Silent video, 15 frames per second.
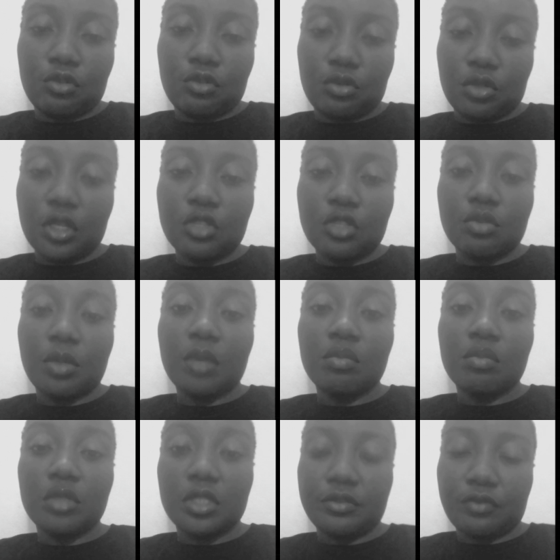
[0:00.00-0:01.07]
You get to make
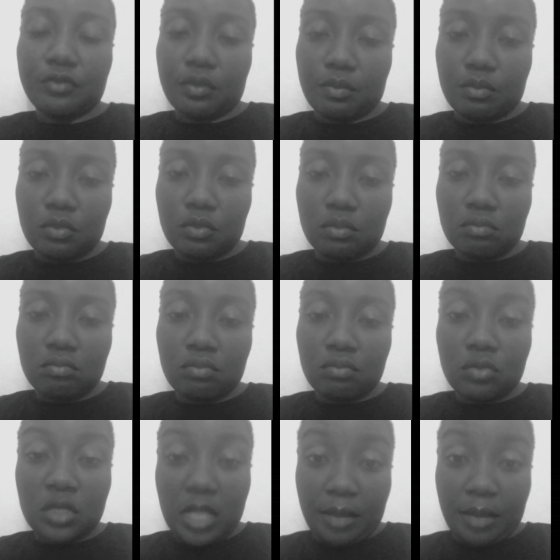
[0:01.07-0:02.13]
money from
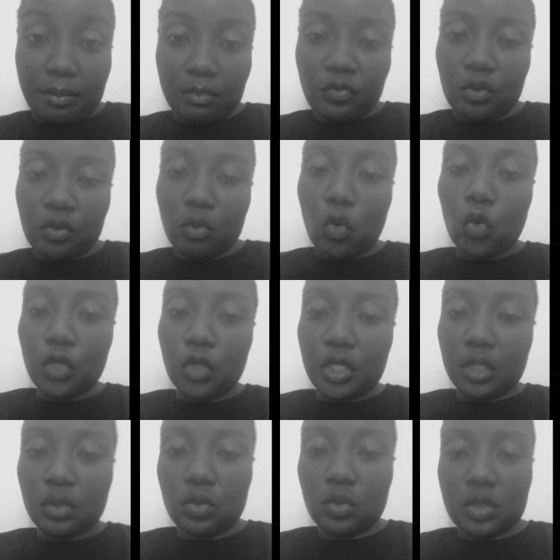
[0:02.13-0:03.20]
them, from
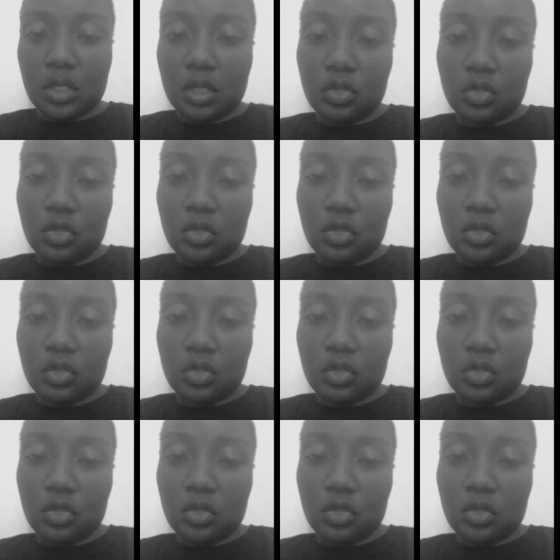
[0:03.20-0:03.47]
owning those things.